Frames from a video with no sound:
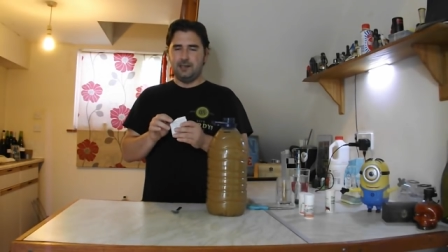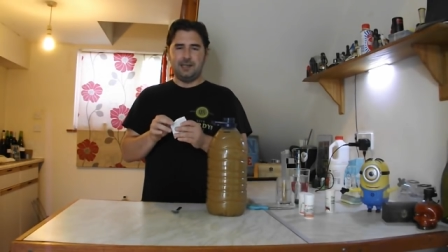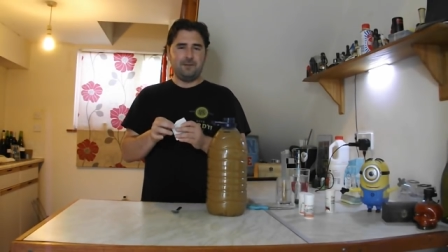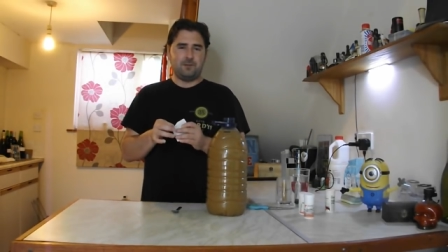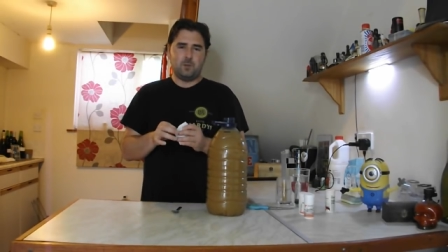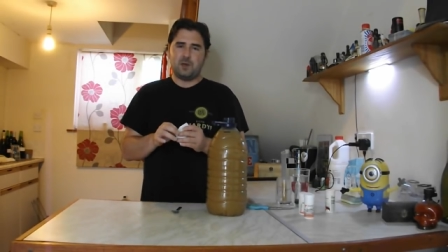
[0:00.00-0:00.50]

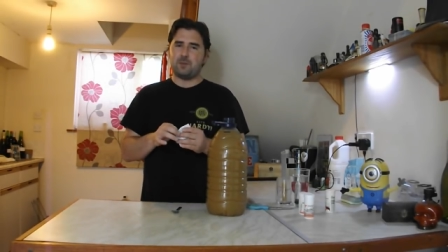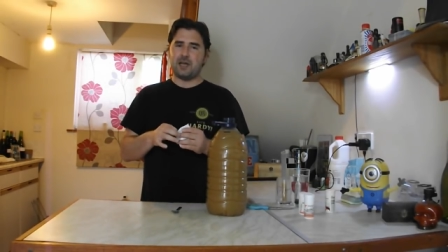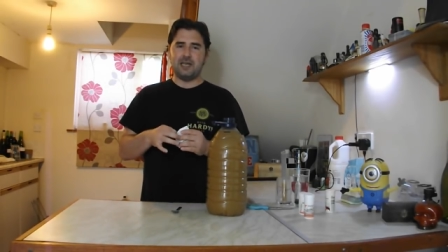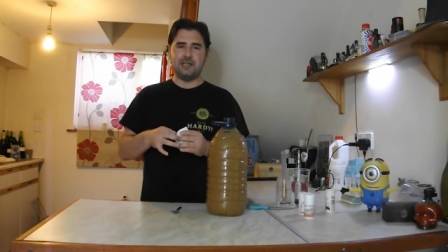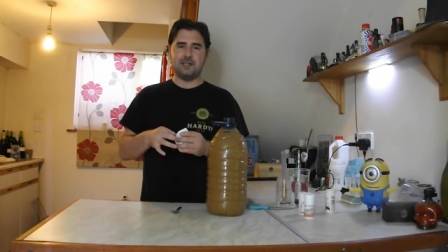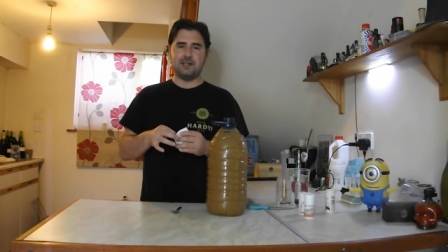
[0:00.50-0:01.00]
Even with my
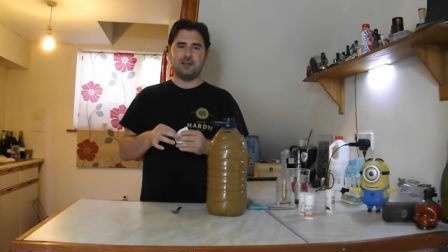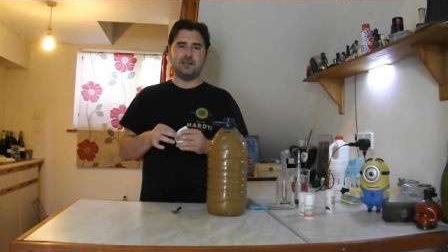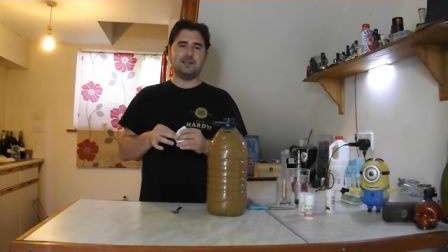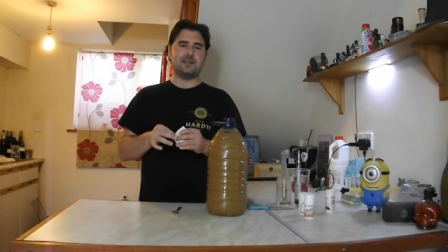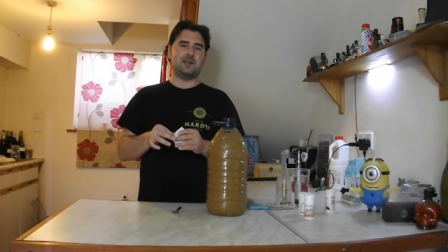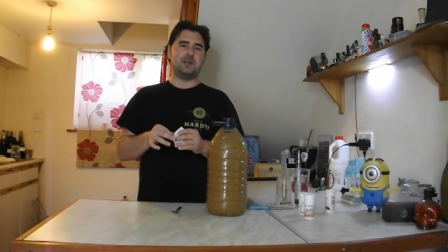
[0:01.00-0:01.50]
heating on,
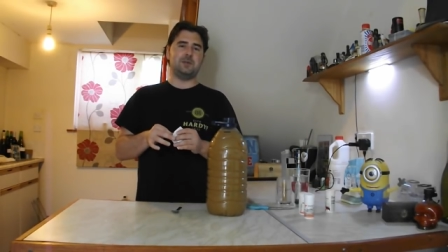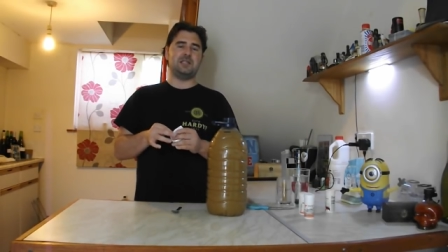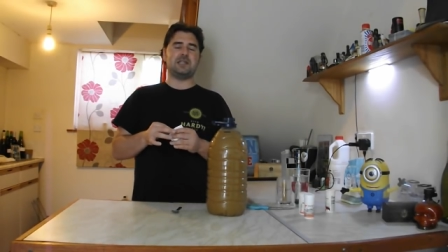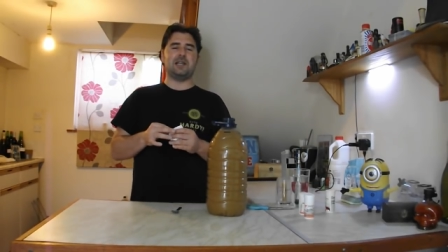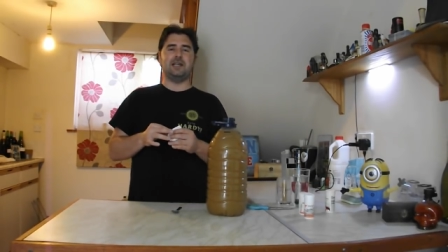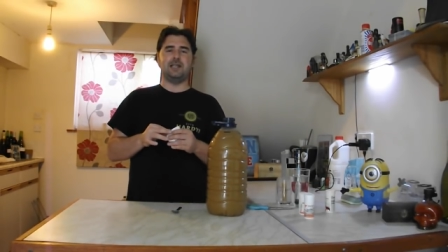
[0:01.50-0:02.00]
it's going to be
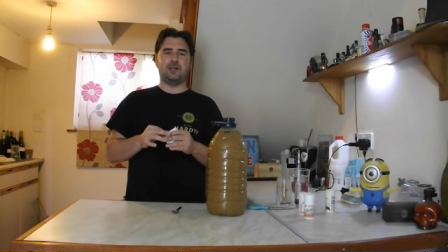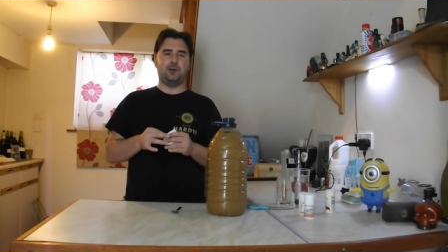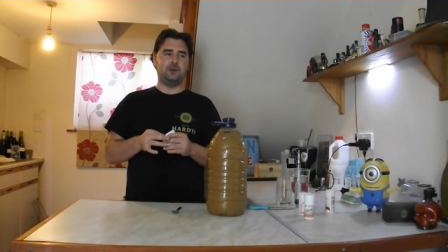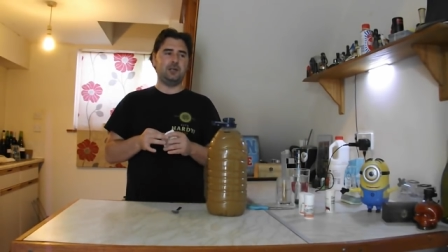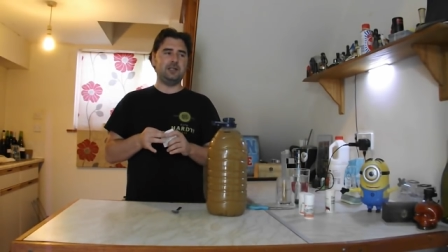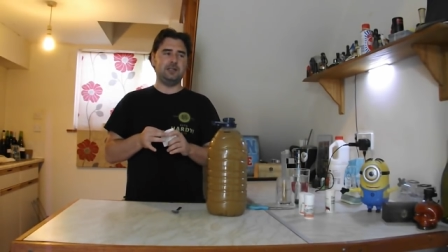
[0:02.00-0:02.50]
slightly
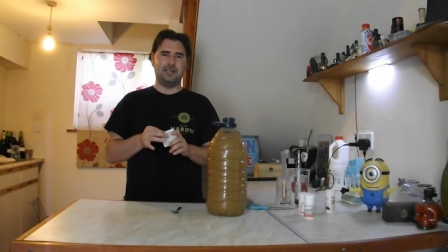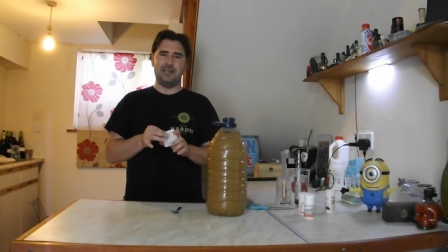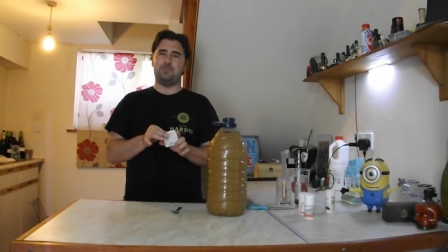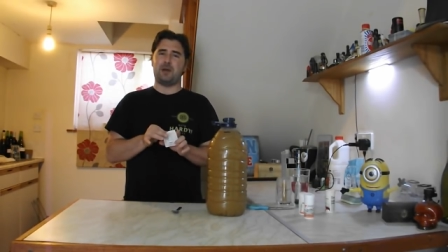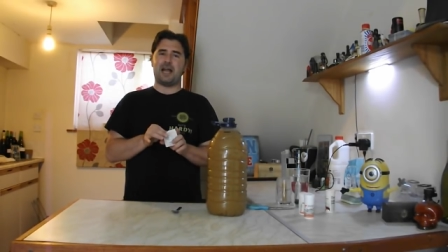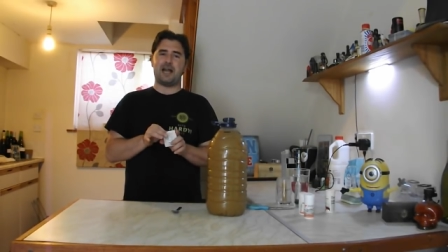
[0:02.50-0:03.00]
cooler
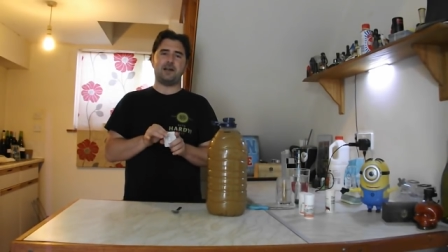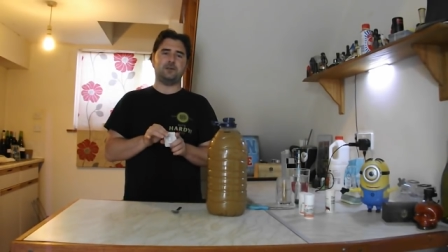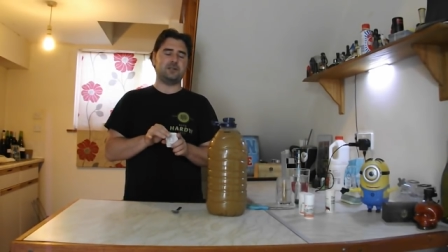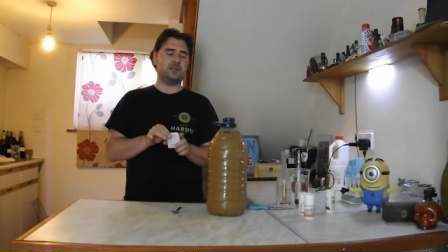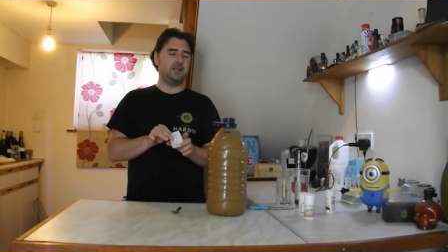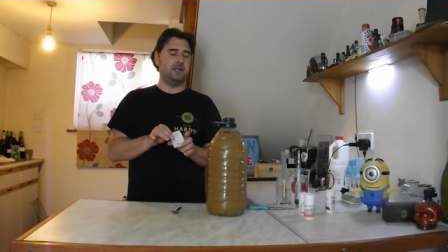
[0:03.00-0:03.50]
in my
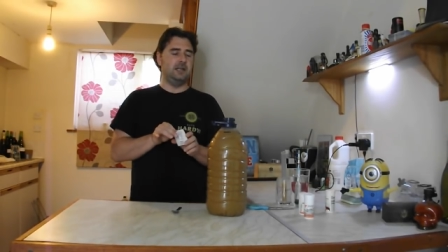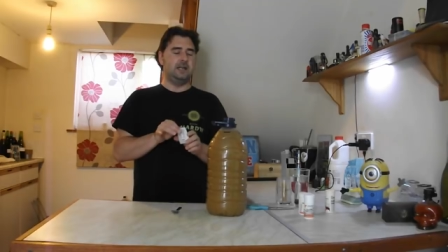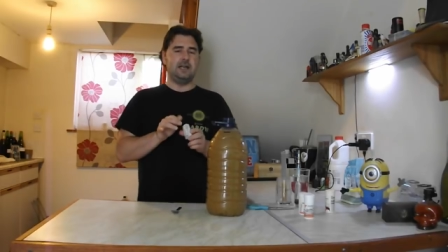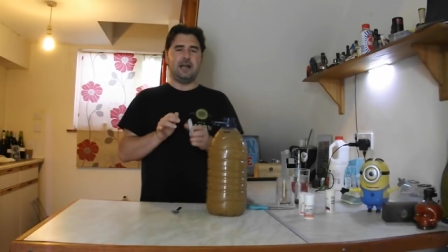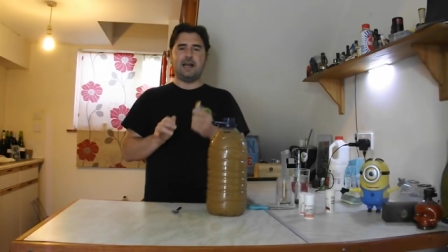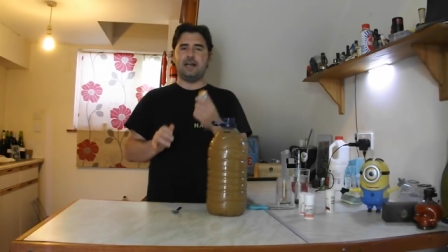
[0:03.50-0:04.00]
house.
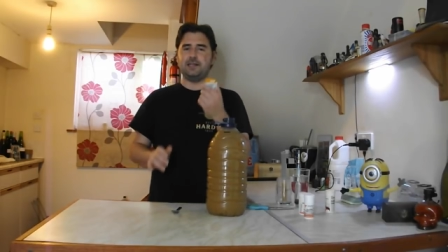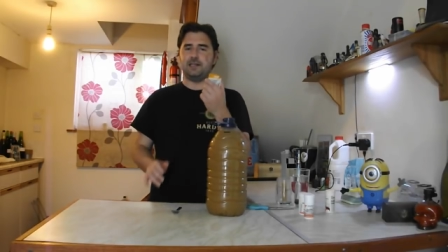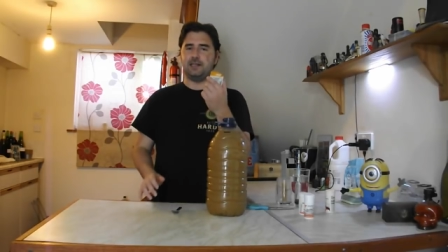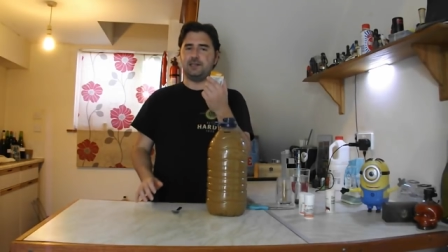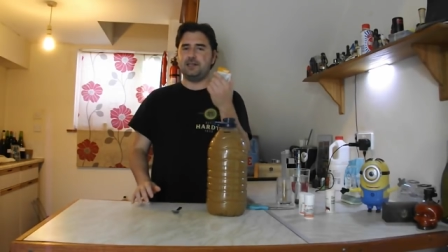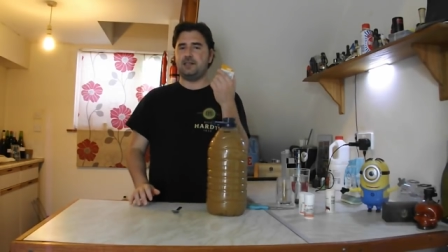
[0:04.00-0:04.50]
And
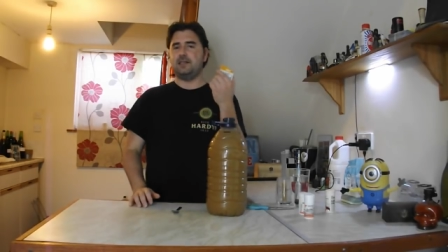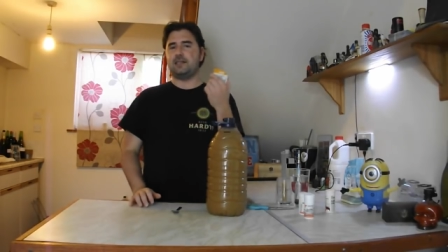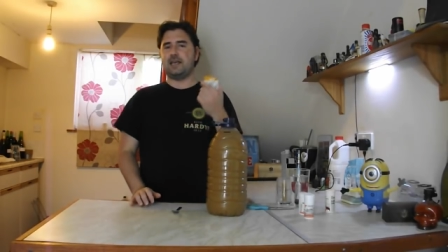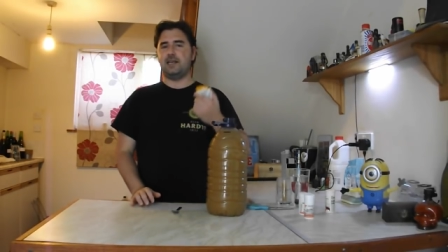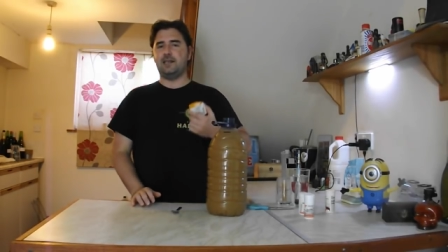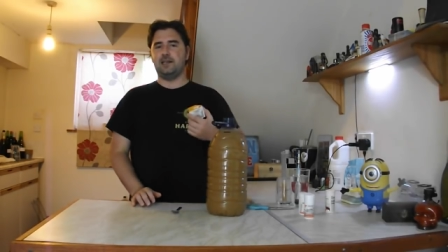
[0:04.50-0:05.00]
uh, this
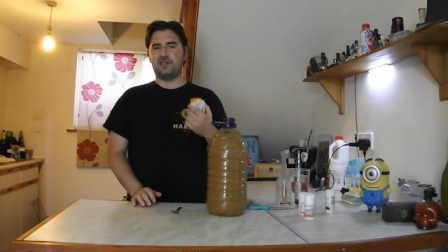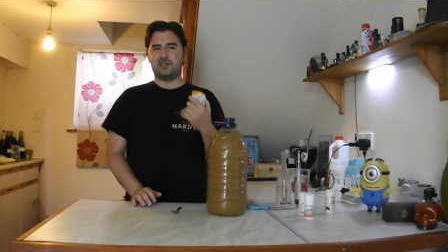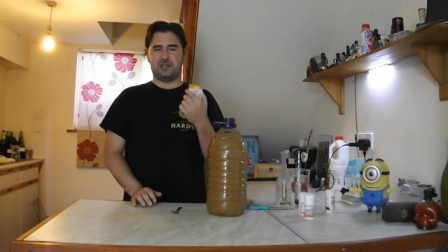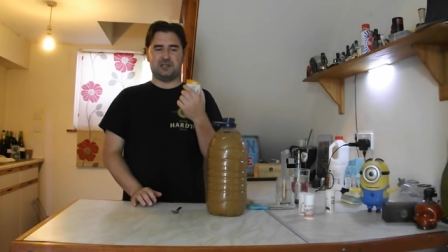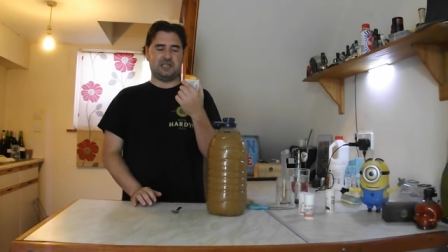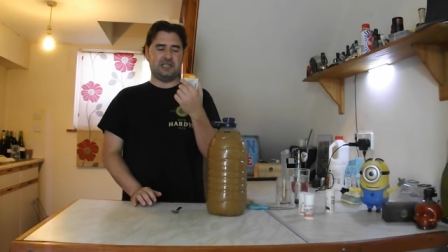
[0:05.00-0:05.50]
is a
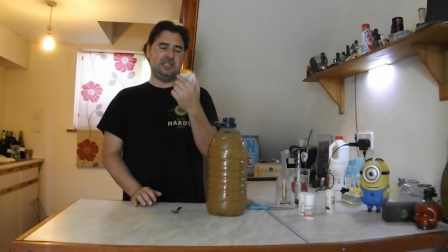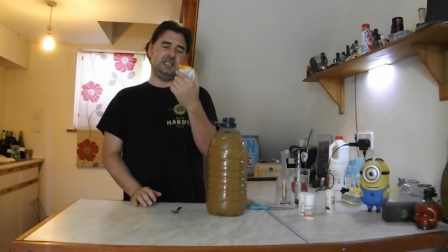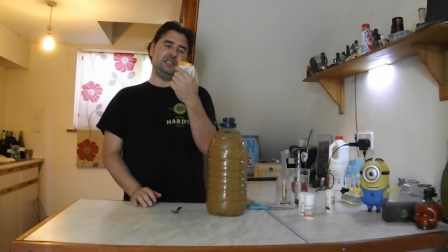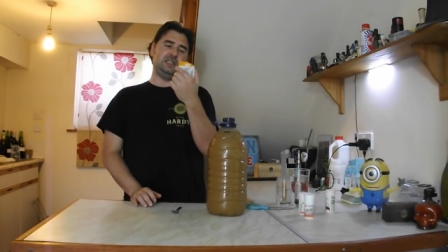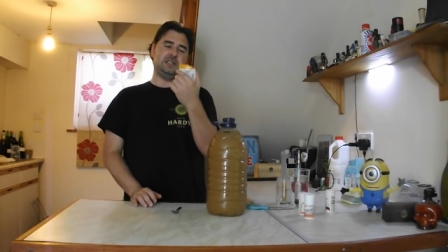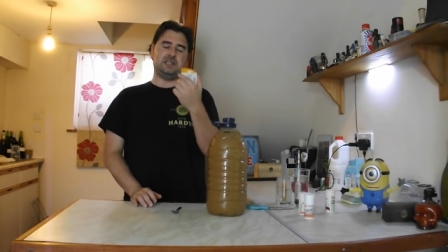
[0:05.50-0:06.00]

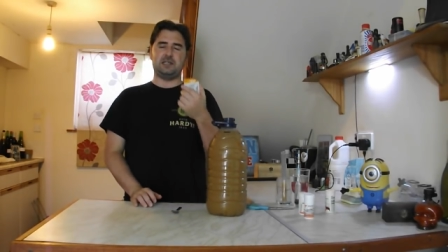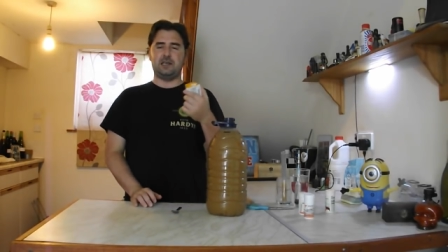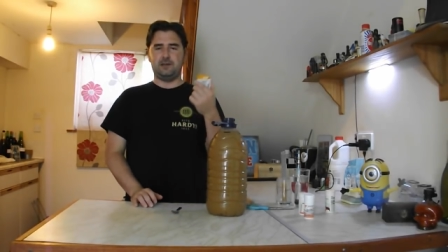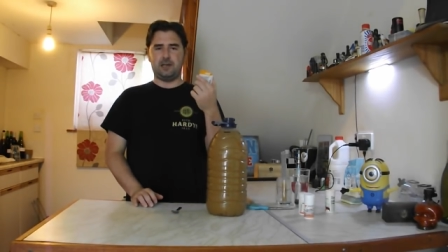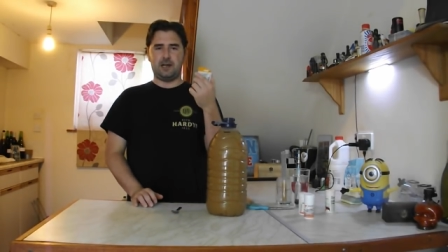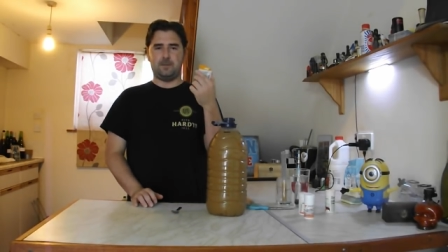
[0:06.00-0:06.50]
Sultanines
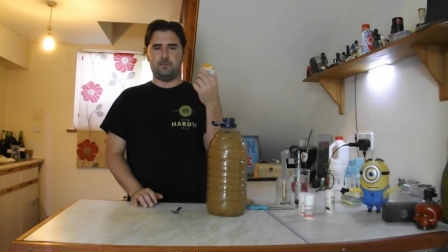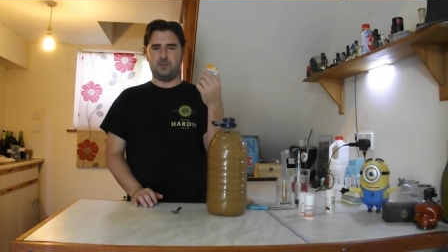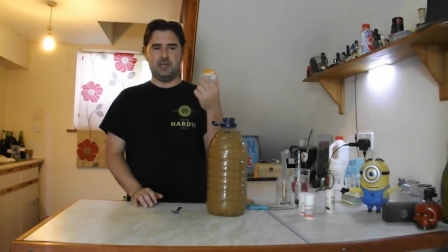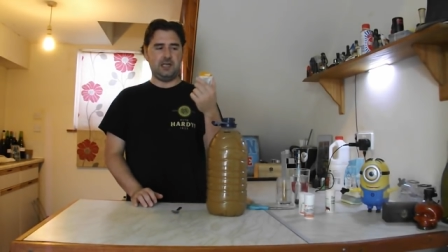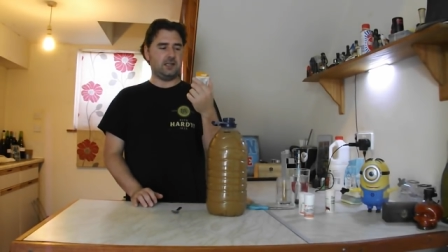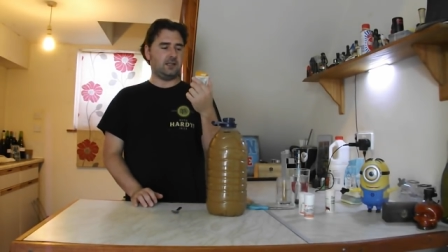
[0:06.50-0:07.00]
um,
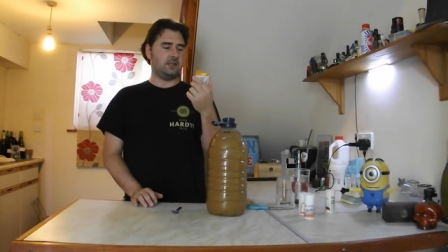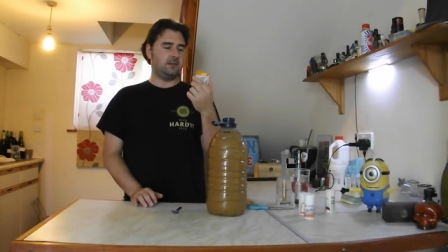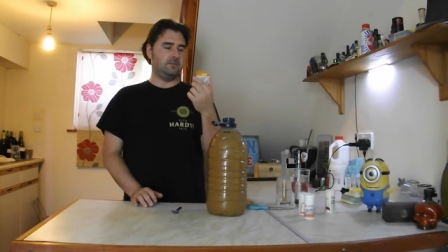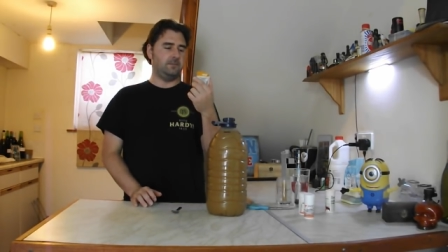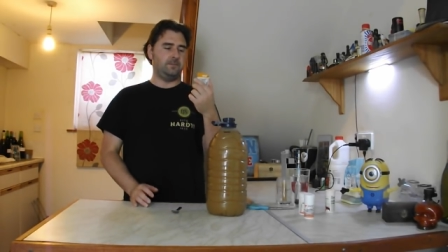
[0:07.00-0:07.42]
yeast,